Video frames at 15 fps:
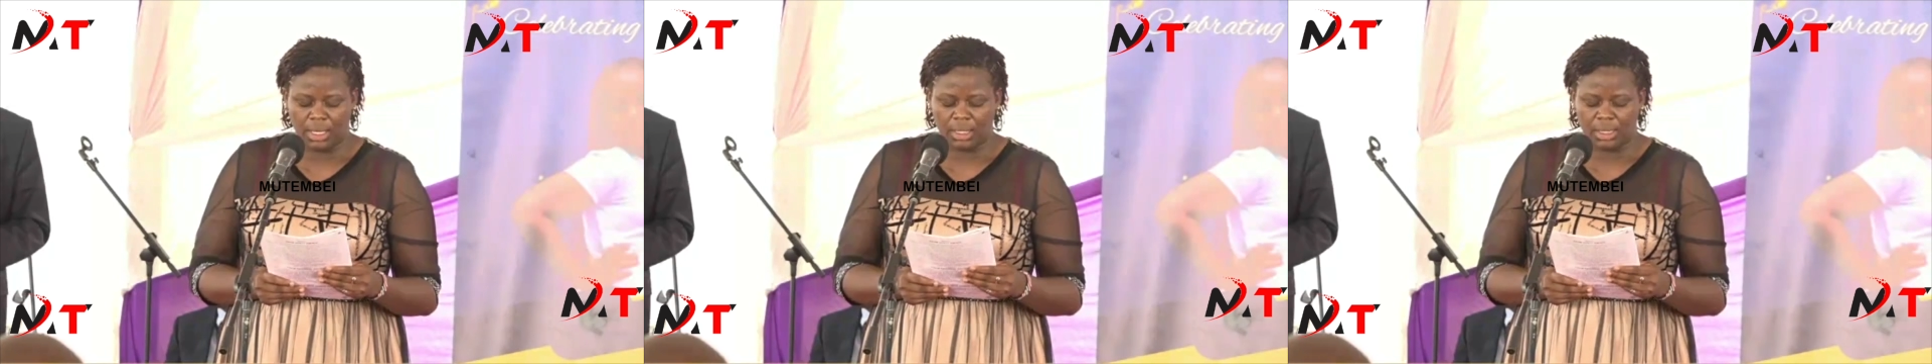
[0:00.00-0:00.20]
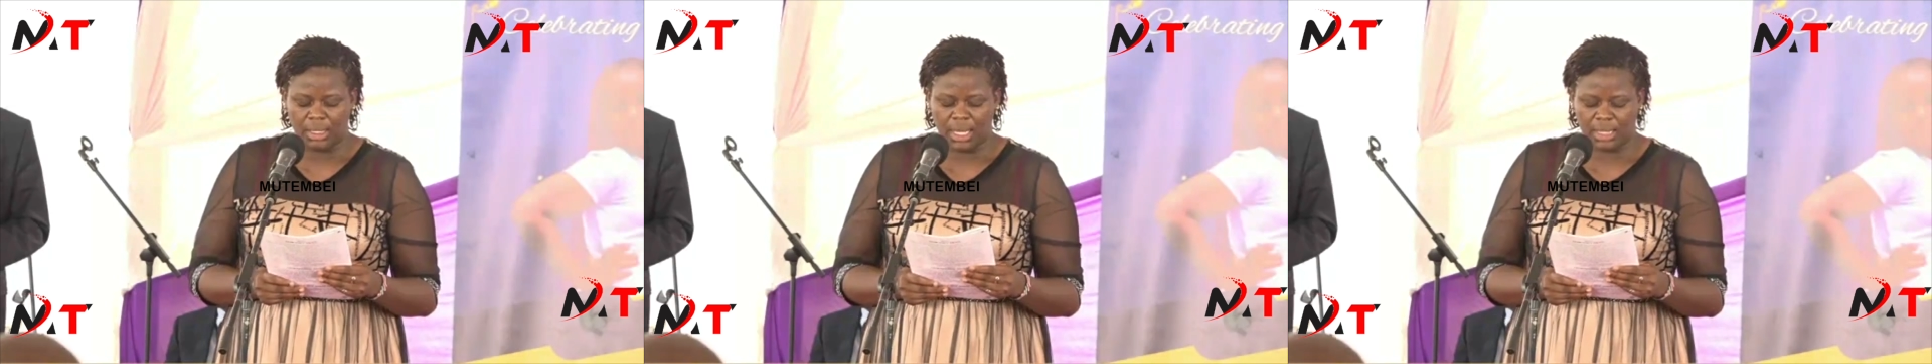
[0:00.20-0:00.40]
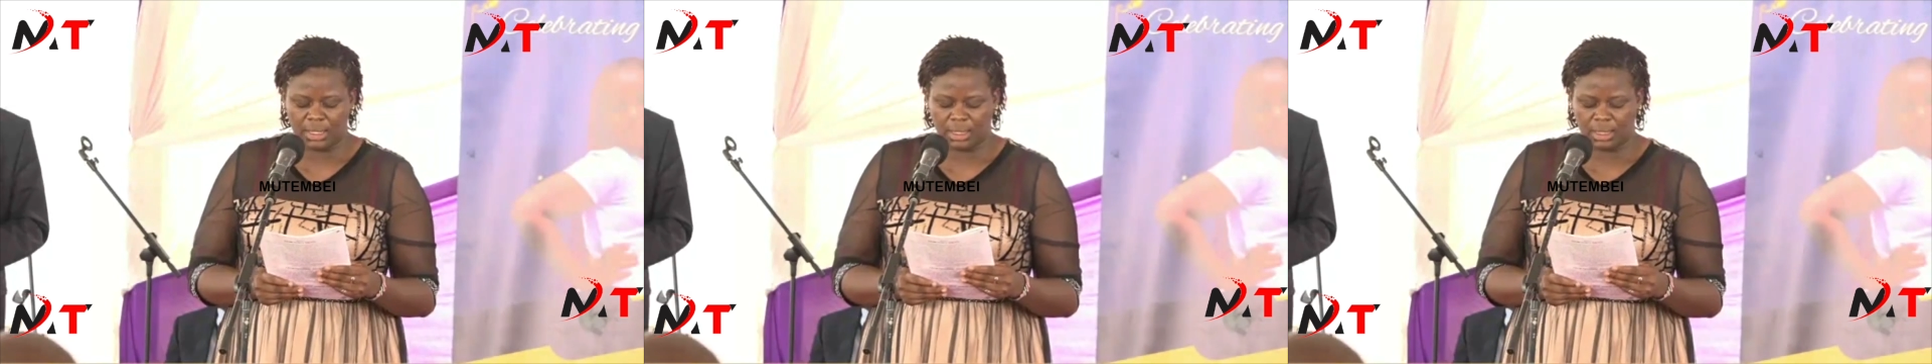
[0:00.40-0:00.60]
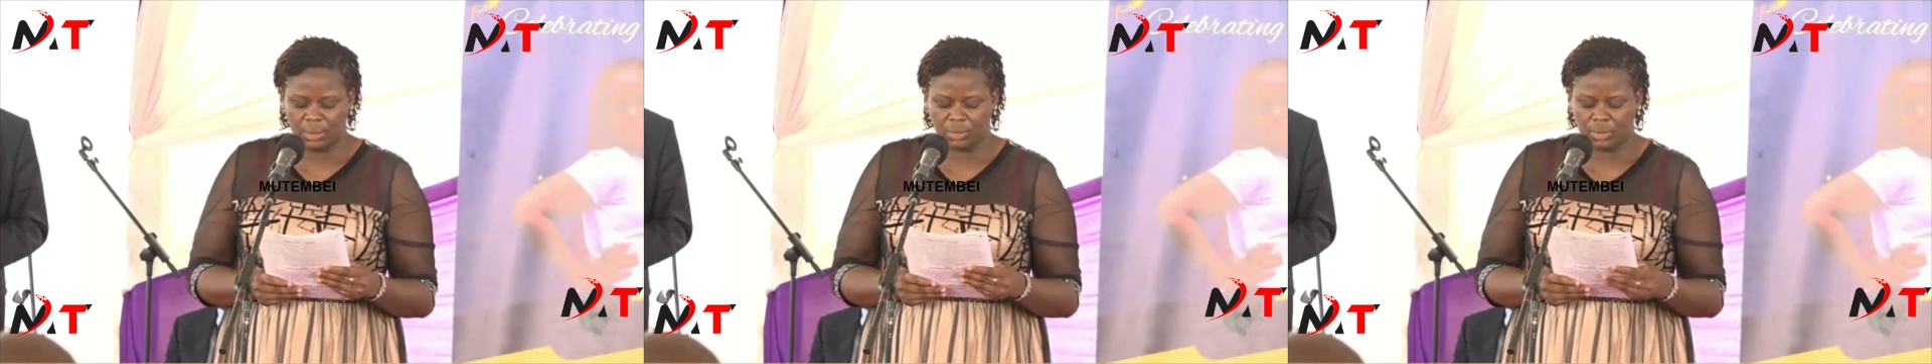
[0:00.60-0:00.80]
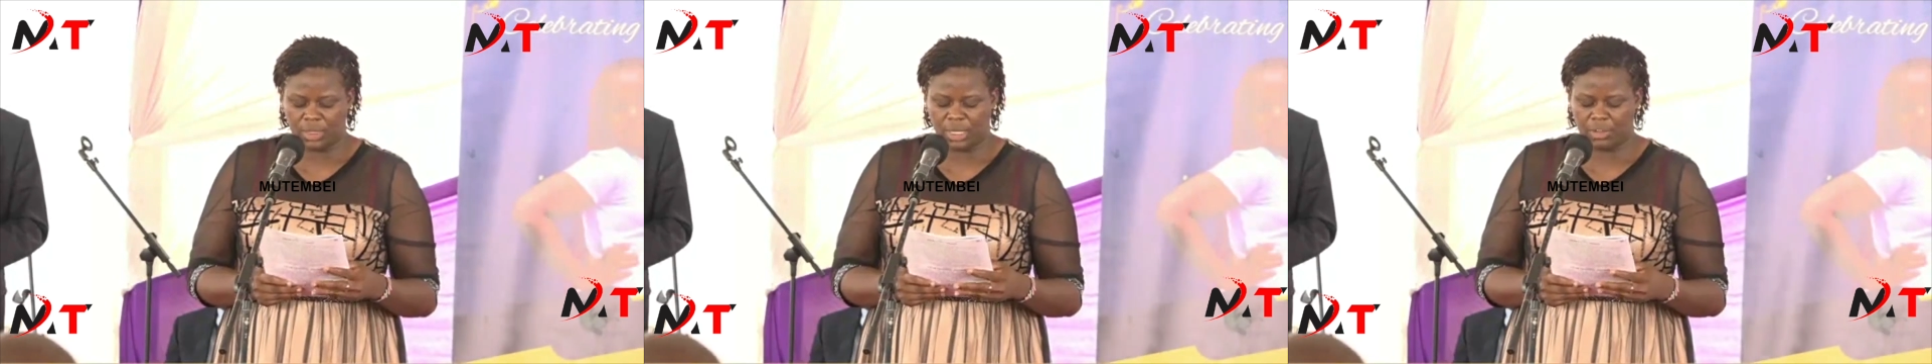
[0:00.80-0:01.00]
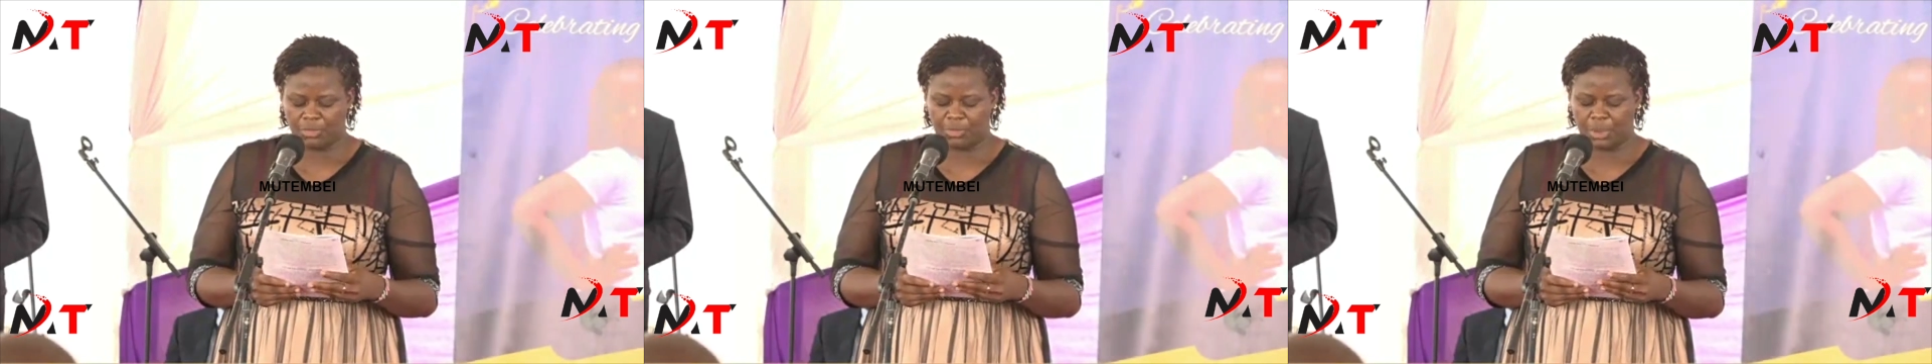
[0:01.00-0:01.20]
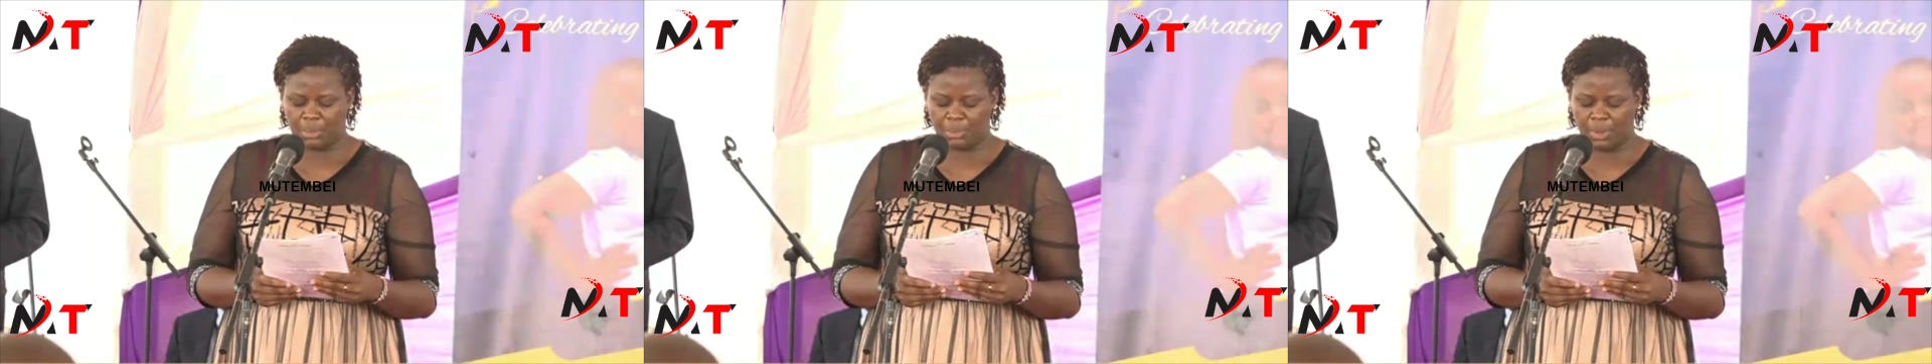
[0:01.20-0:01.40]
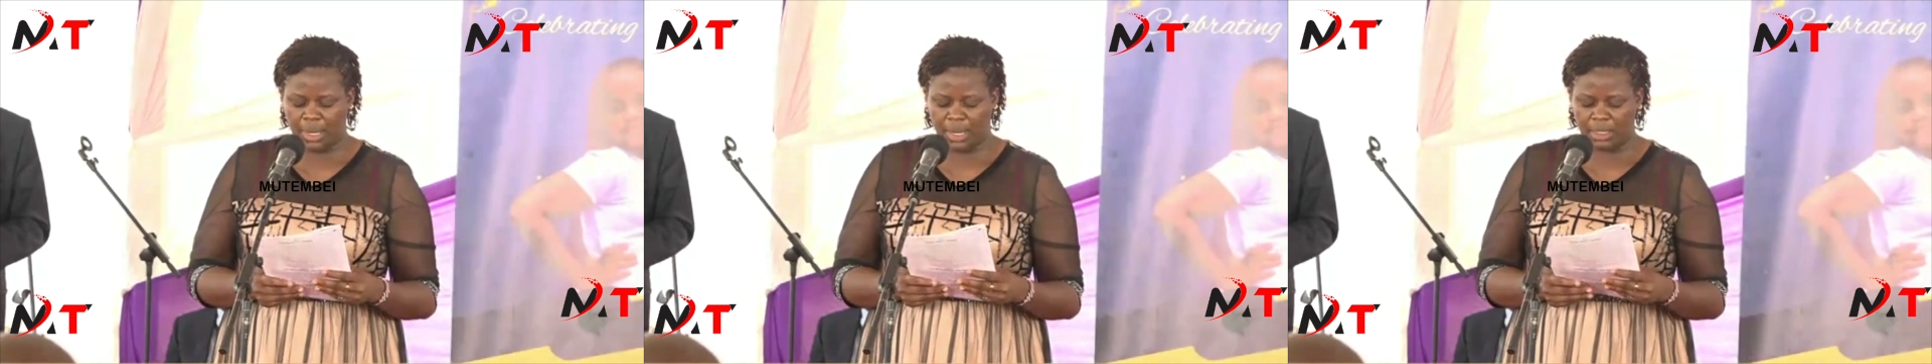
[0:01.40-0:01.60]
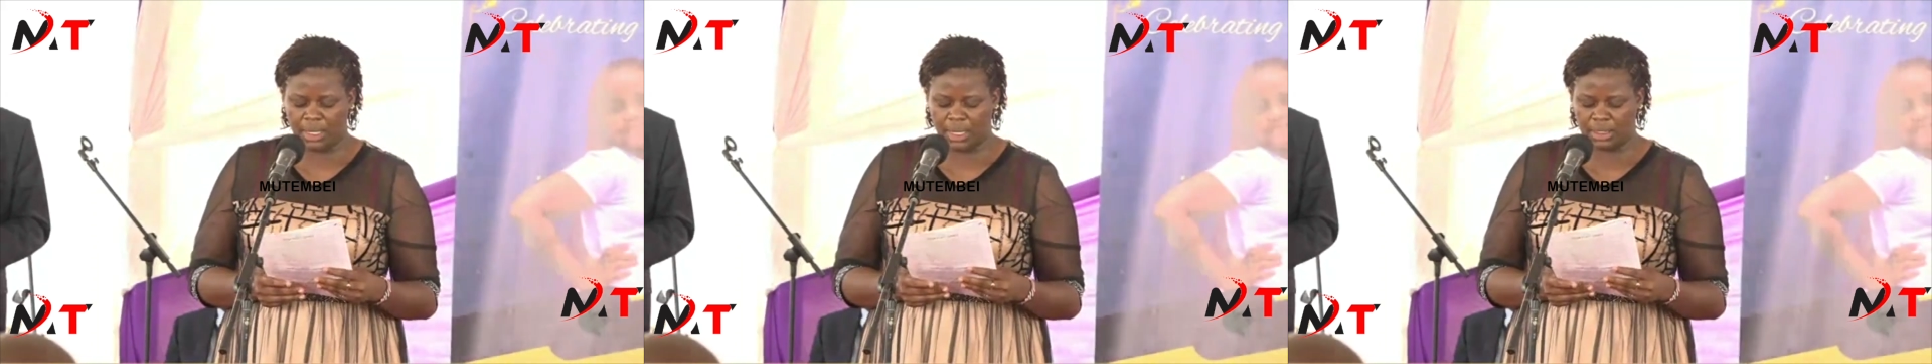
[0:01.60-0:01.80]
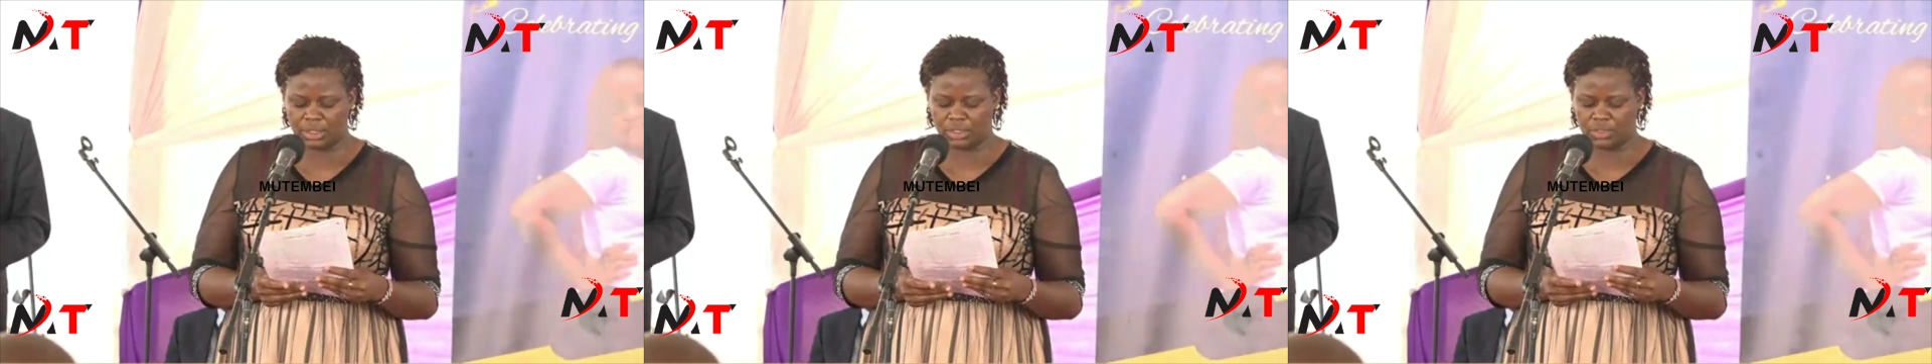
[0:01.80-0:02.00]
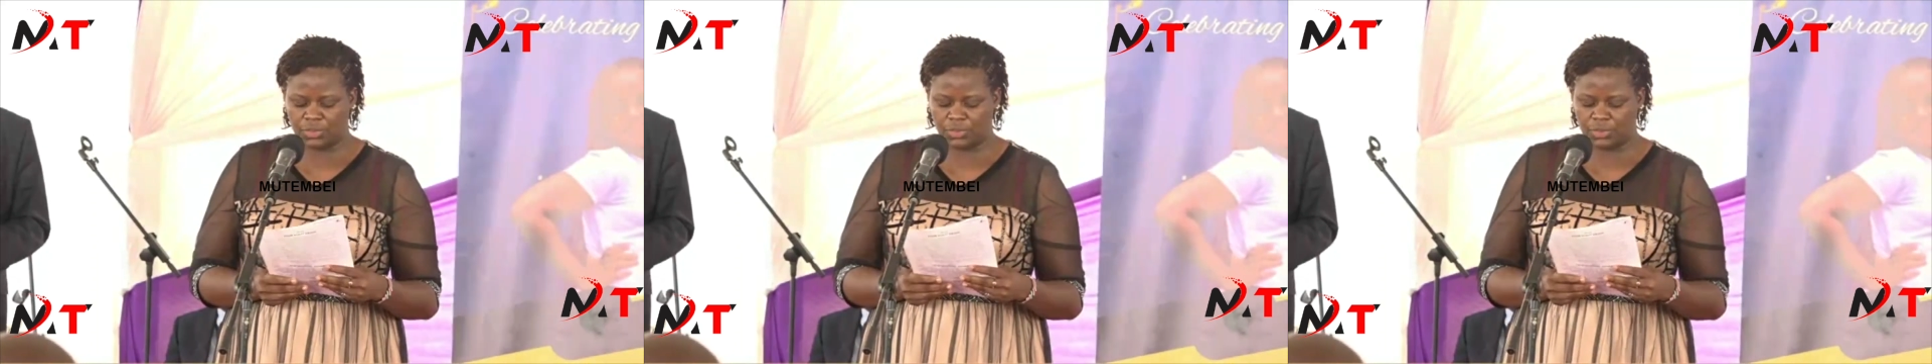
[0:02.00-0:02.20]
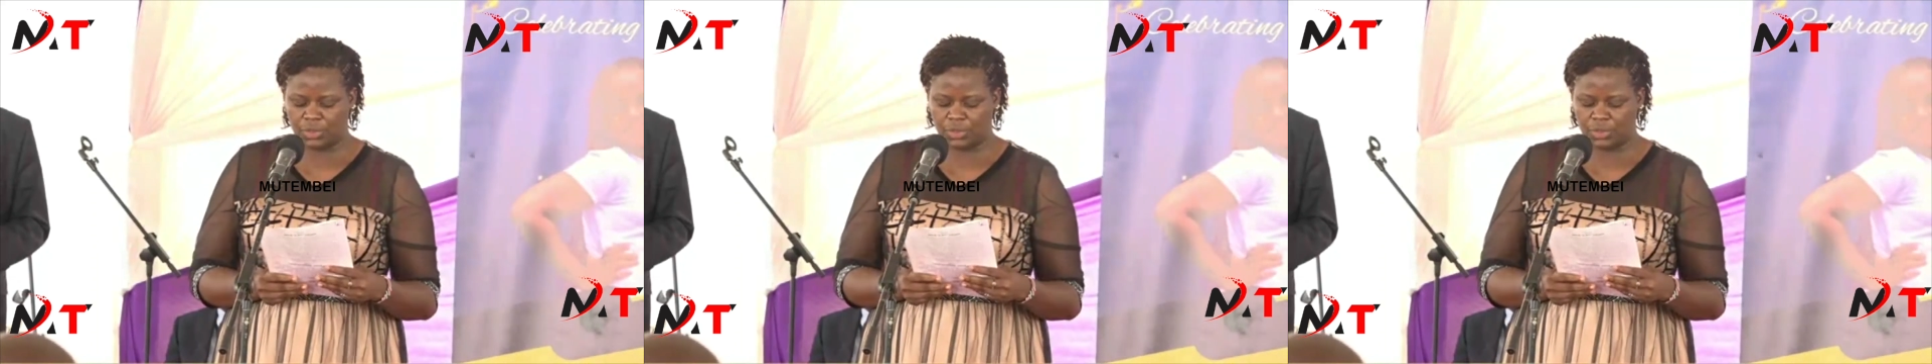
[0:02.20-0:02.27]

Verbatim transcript: Nothing would have prepared us